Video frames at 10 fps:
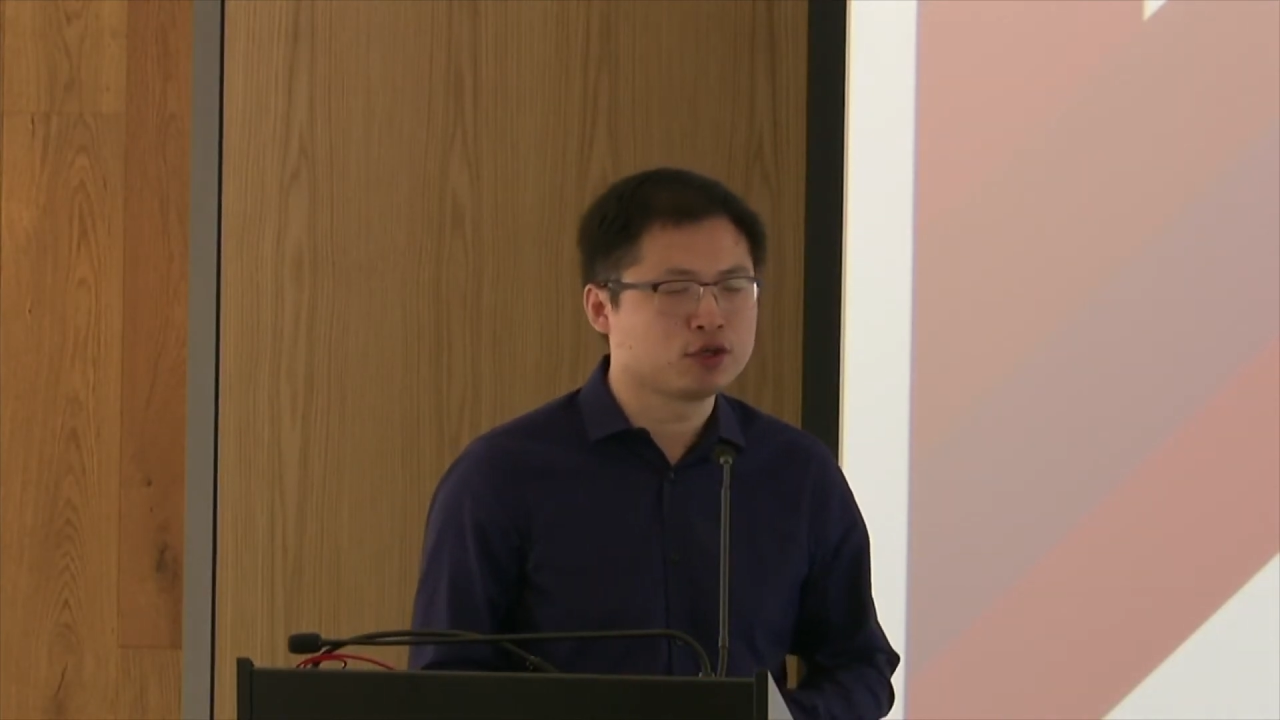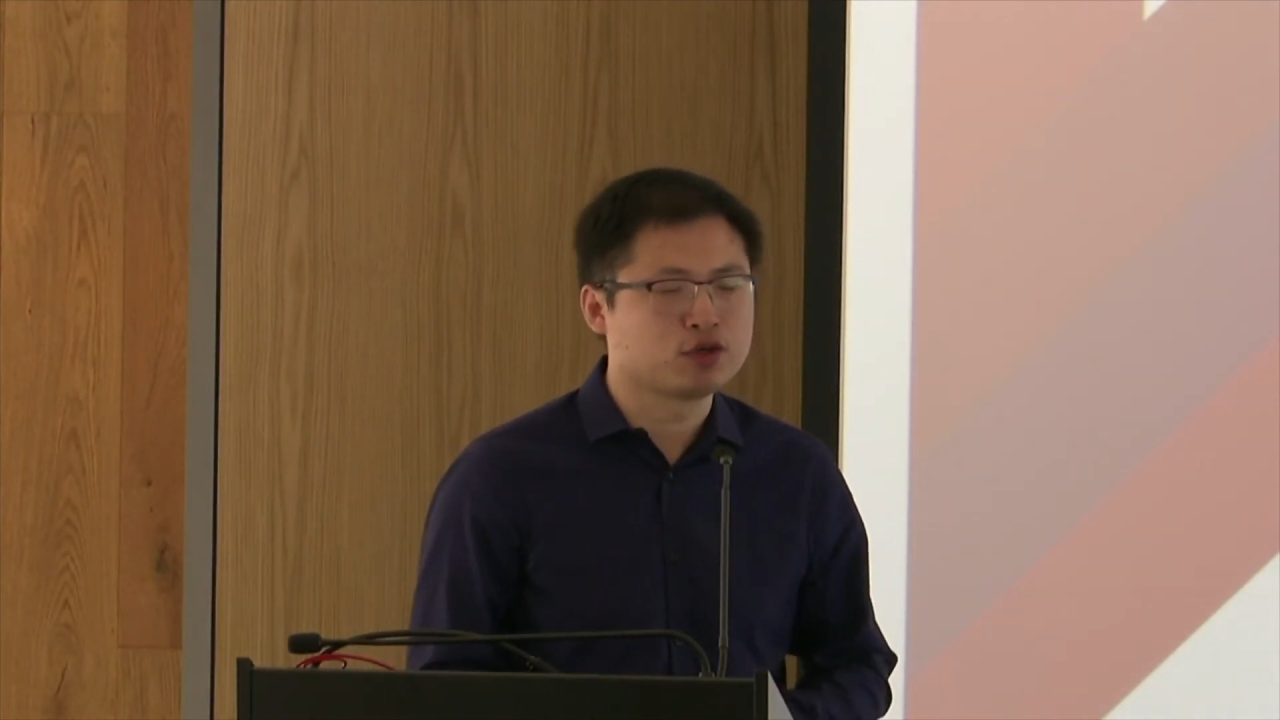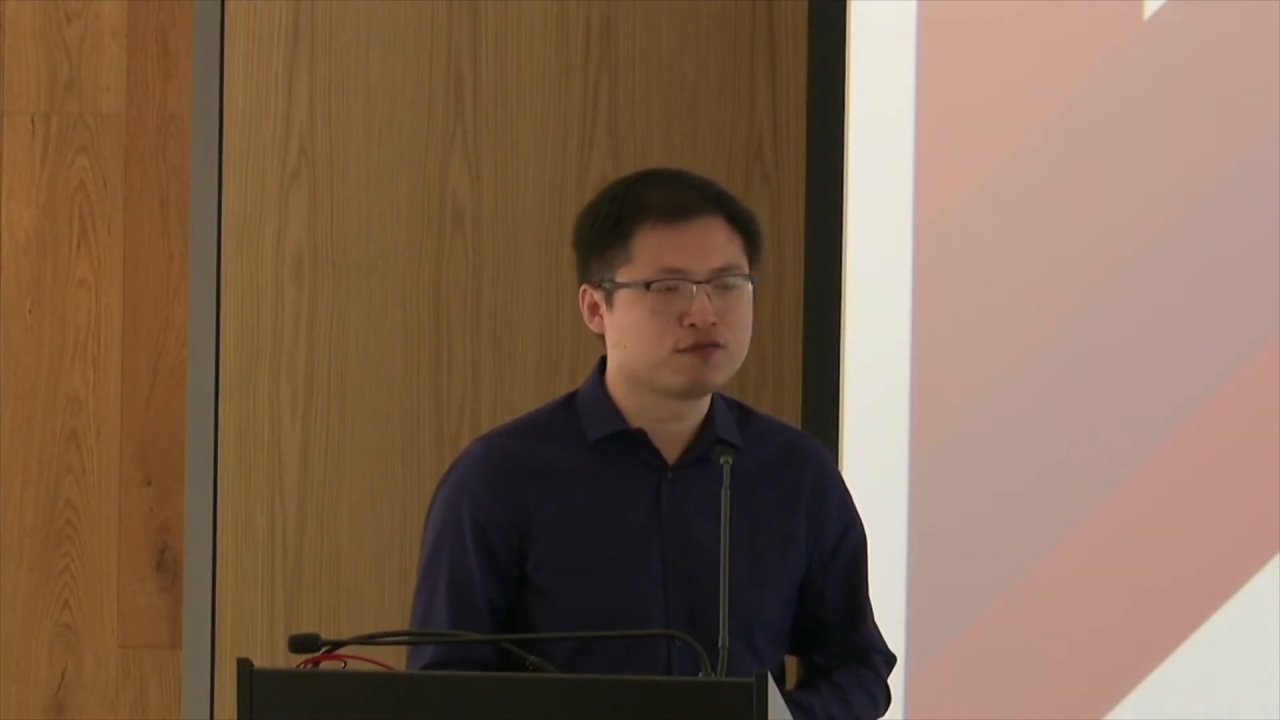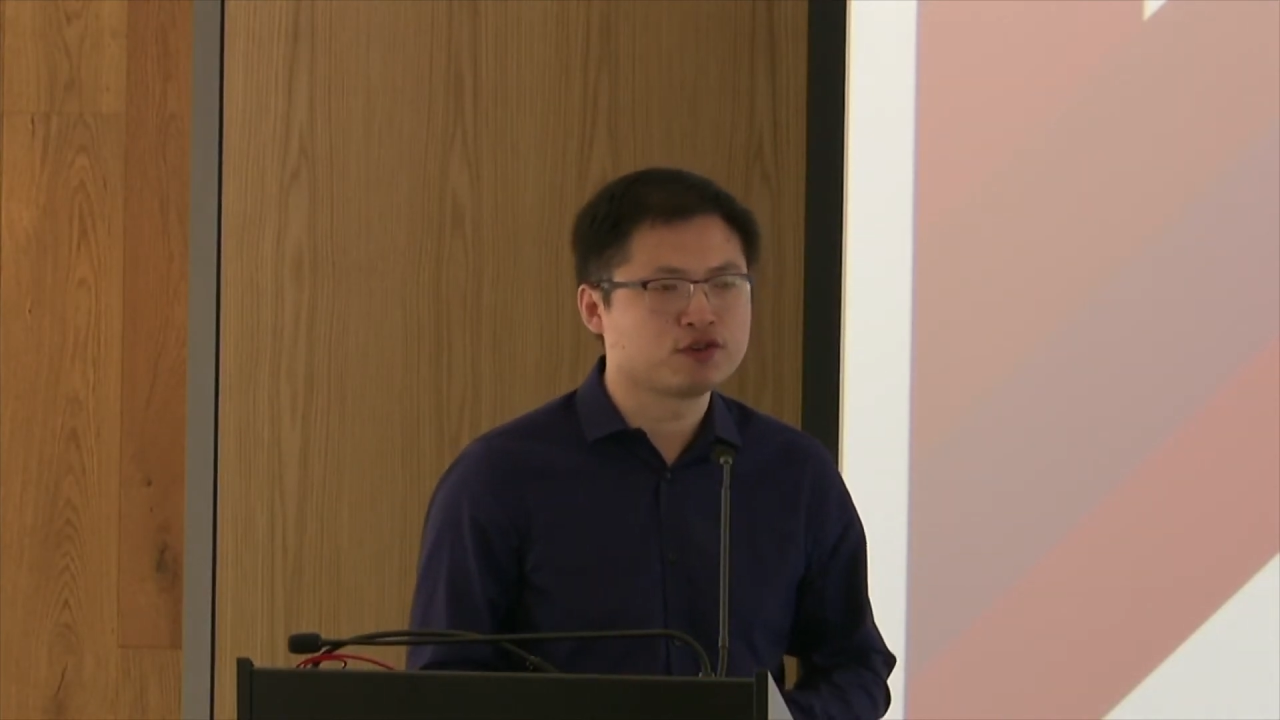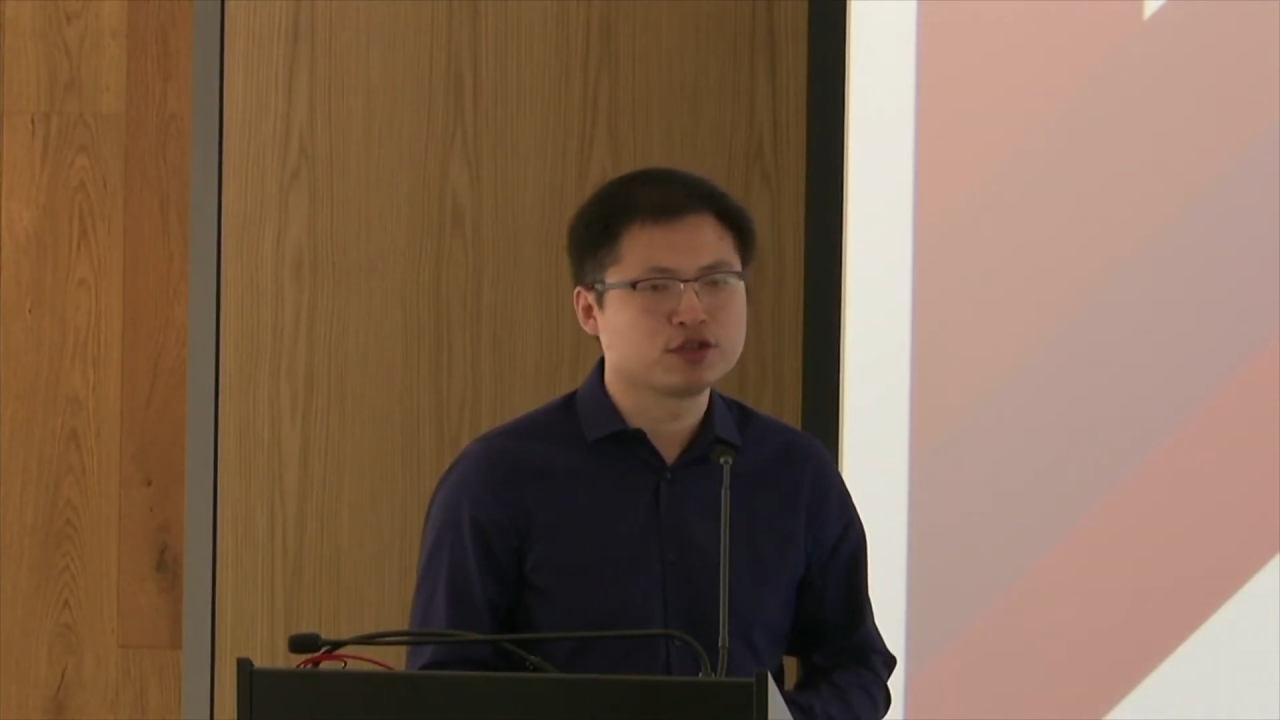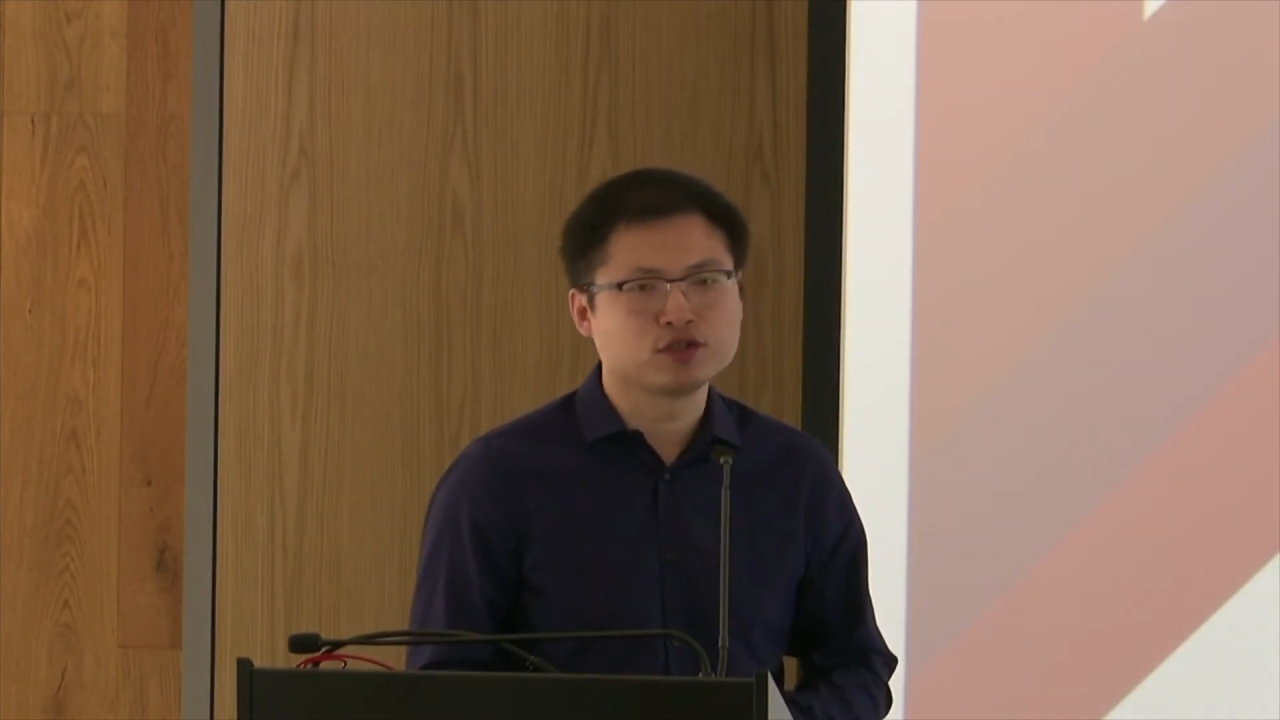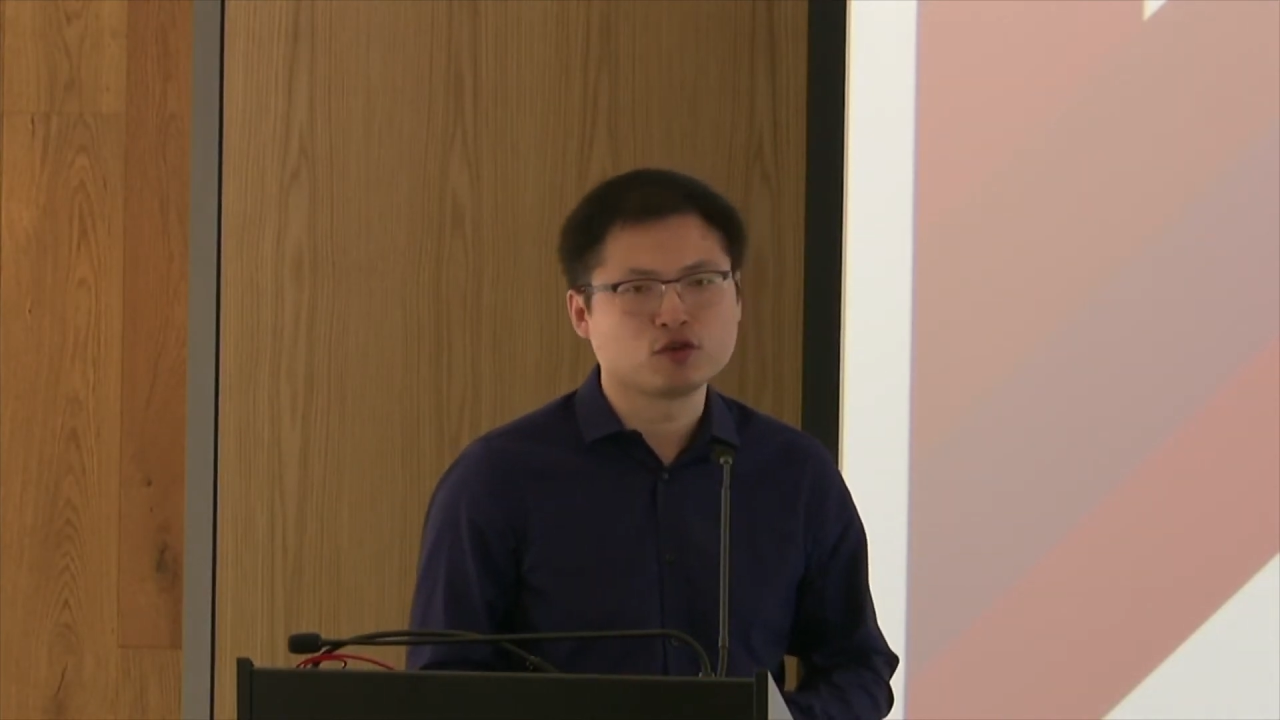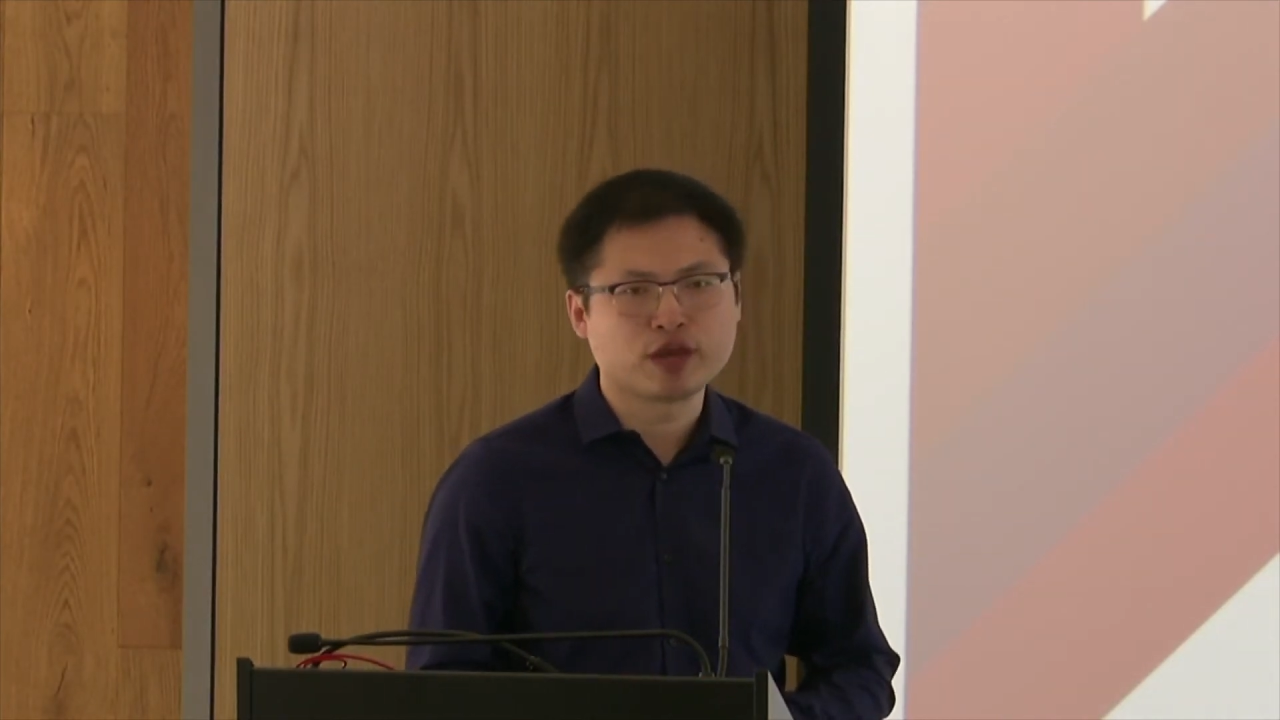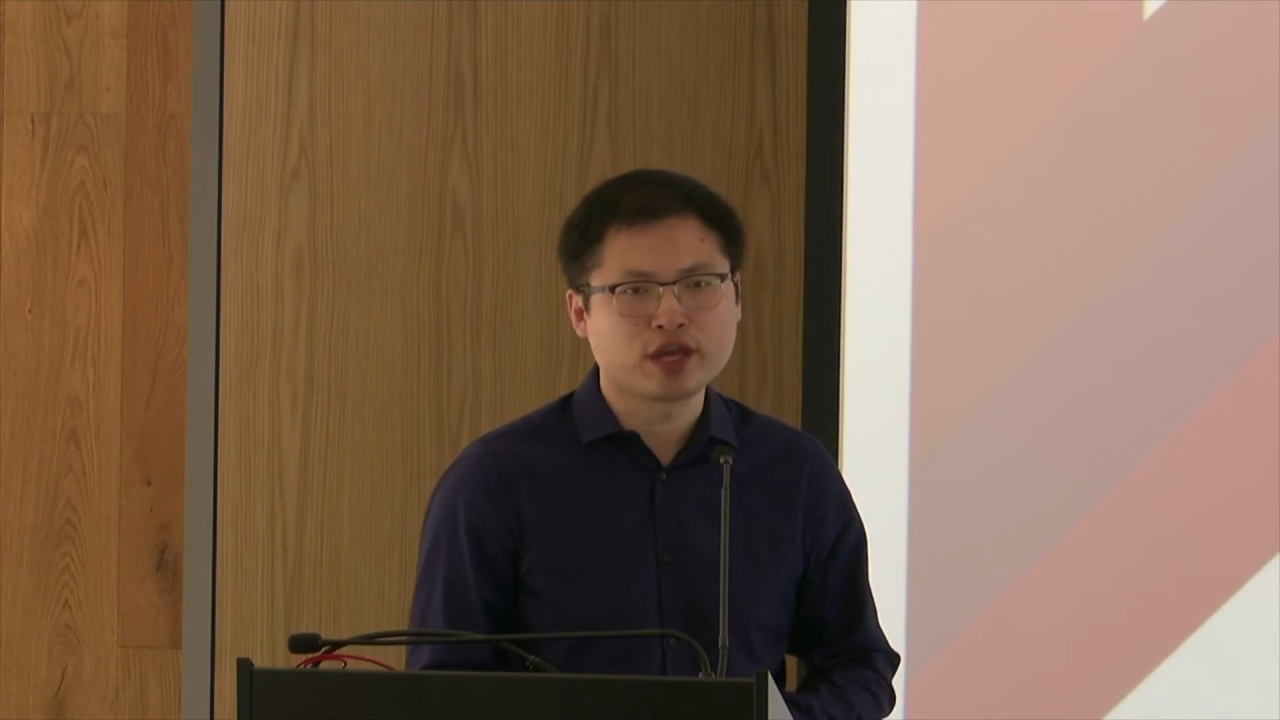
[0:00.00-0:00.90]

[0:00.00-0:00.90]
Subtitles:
university domain.